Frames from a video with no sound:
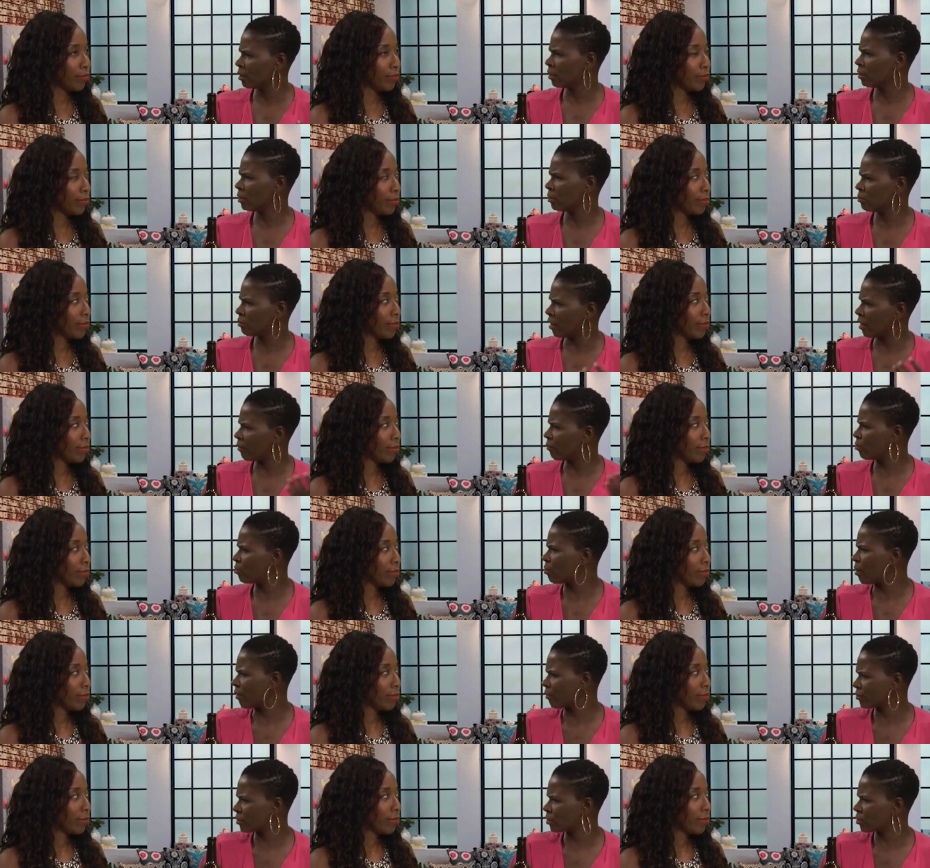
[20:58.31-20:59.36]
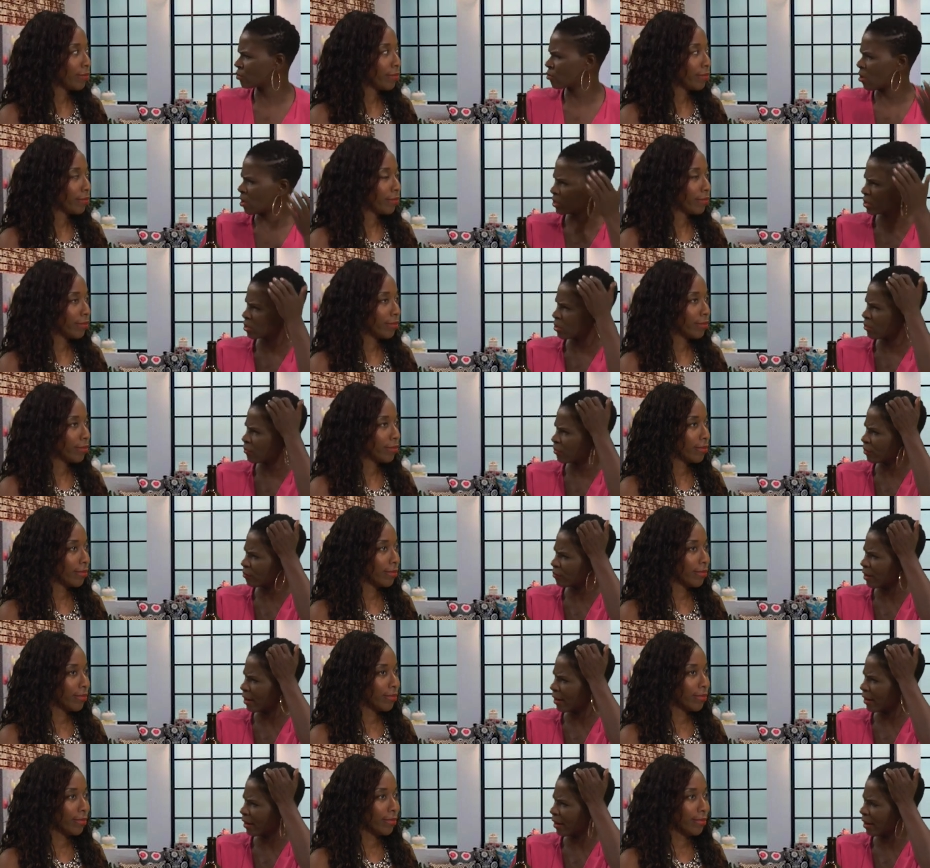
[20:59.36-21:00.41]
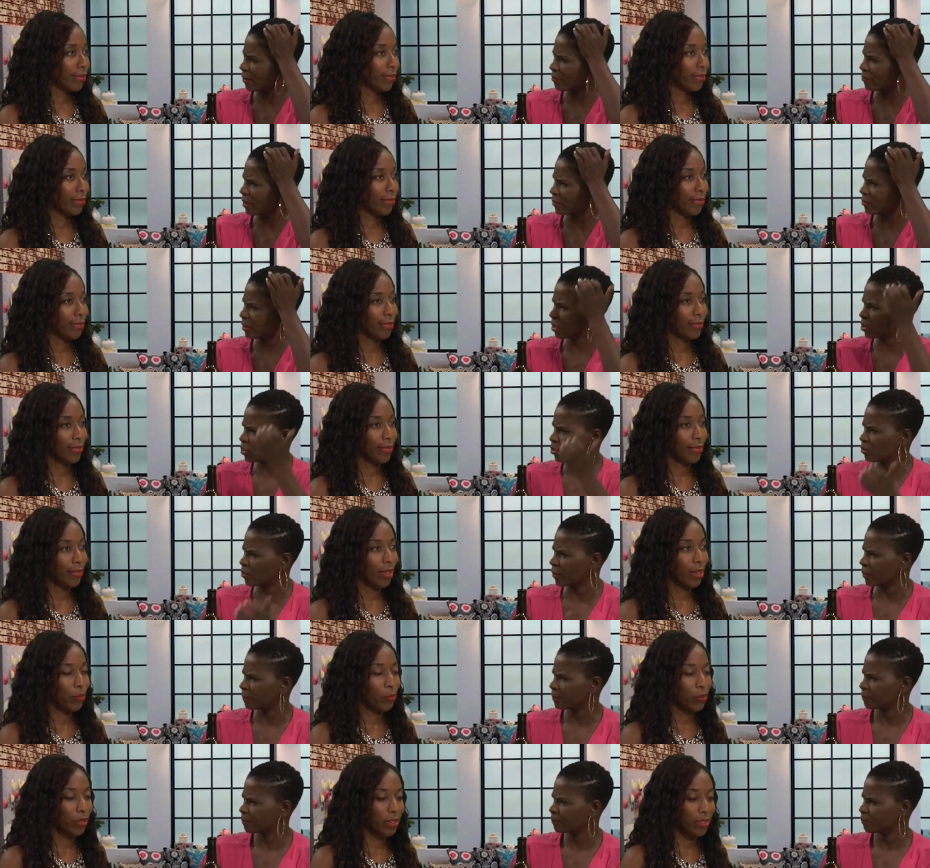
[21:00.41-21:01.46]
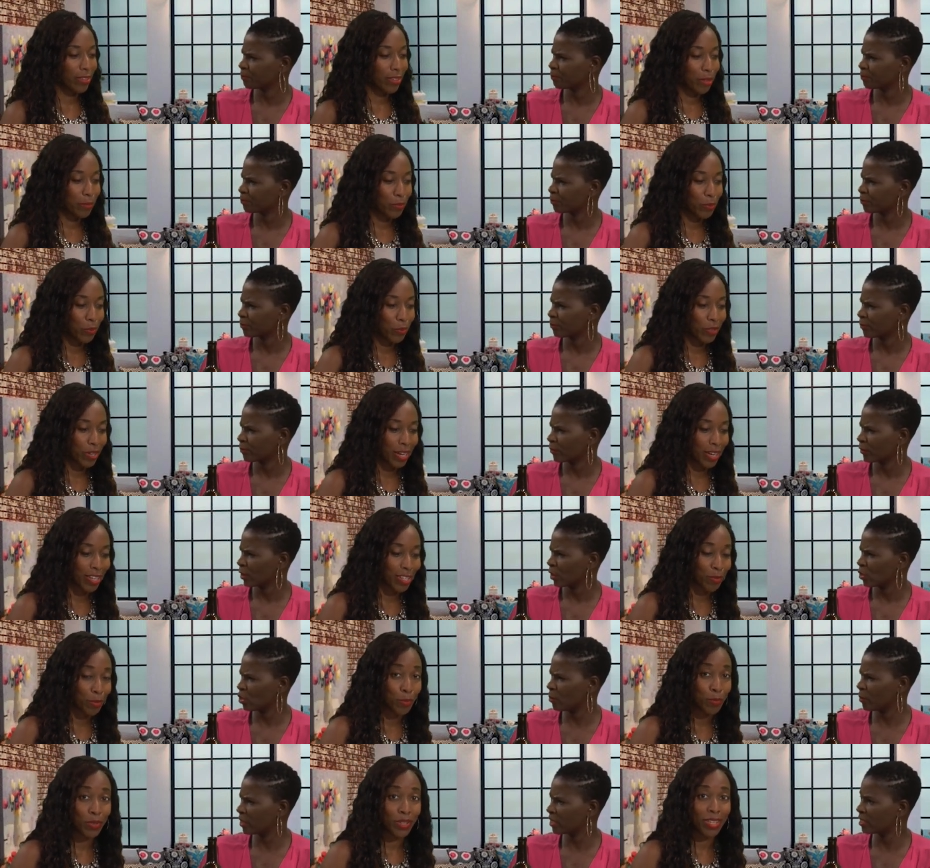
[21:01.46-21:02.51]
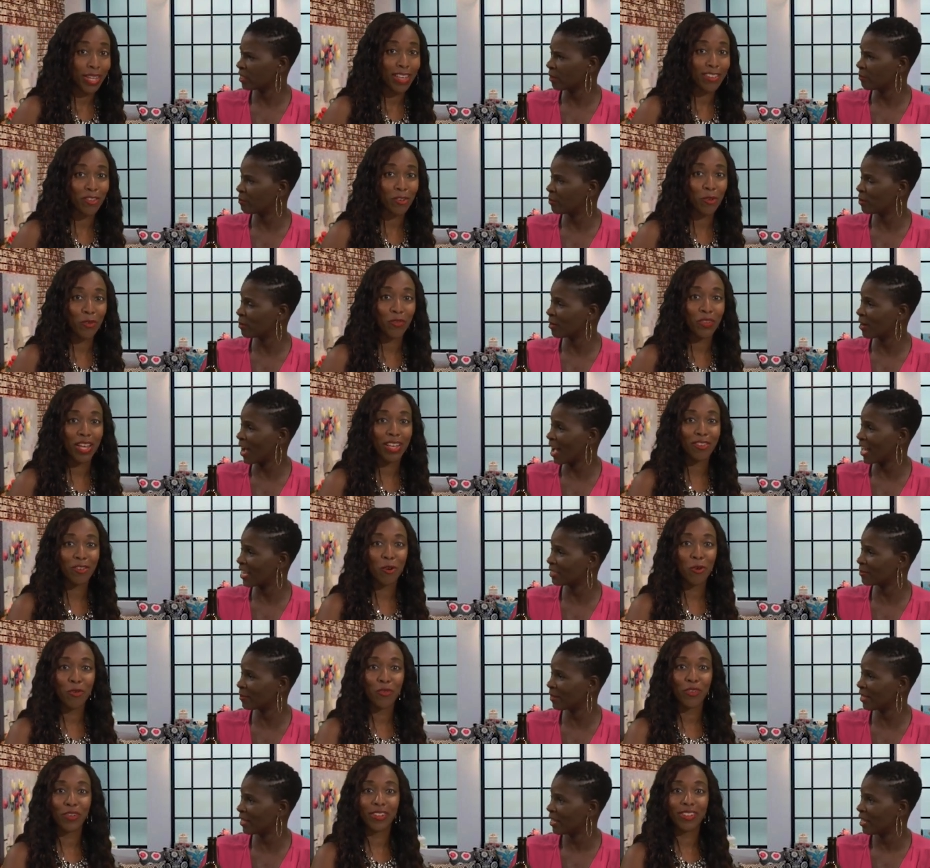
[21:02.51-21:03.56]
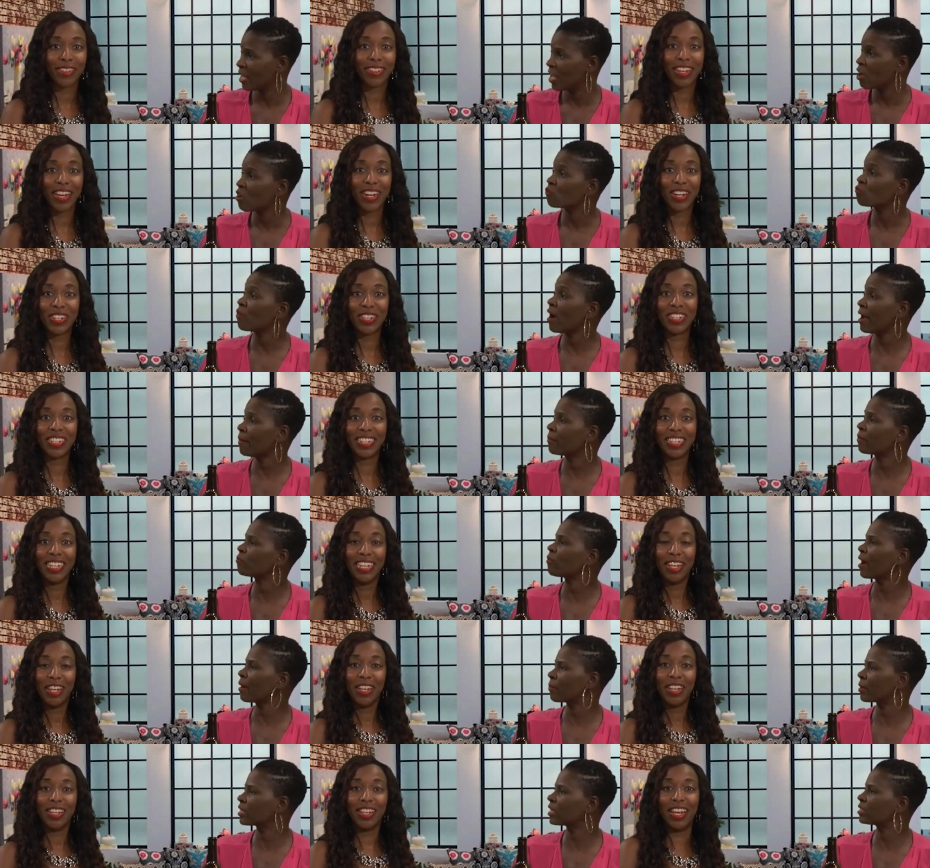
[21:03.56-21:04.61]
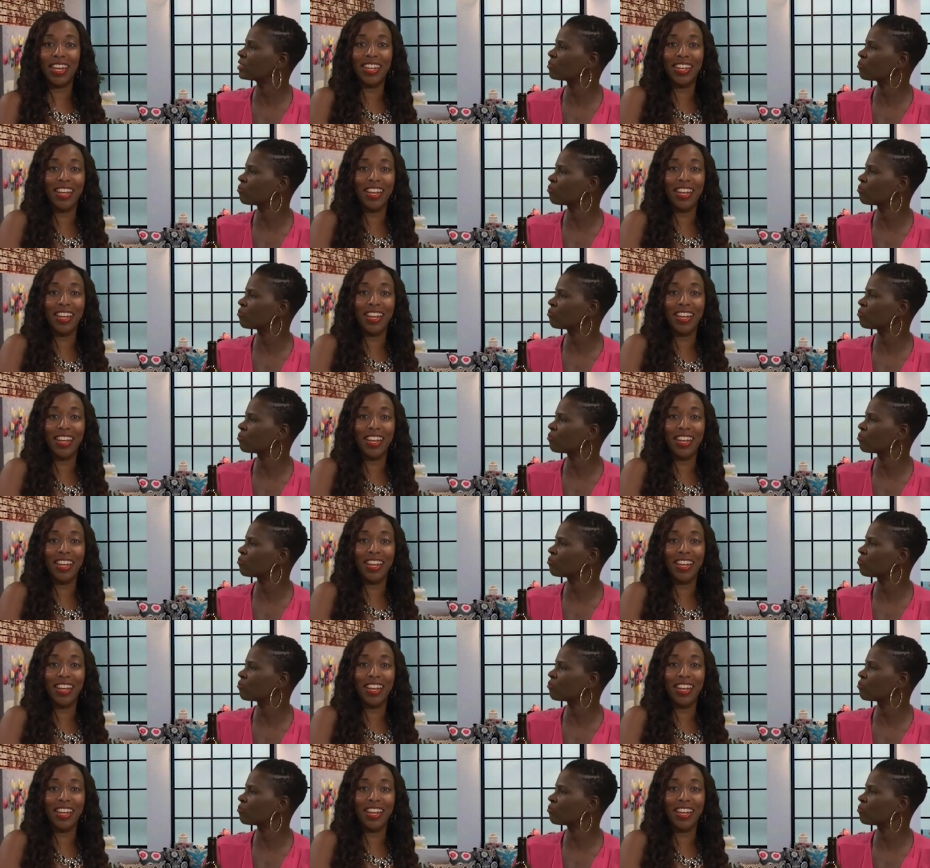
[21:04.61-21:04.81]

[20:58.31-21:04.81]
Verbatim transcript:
Speaker 1: who else, who else is crossover, right? I'm, I'm not mm-hmm. sure. I would have said Bill Cosby. You would have said Bill Cosby. That's over now, right? But right, because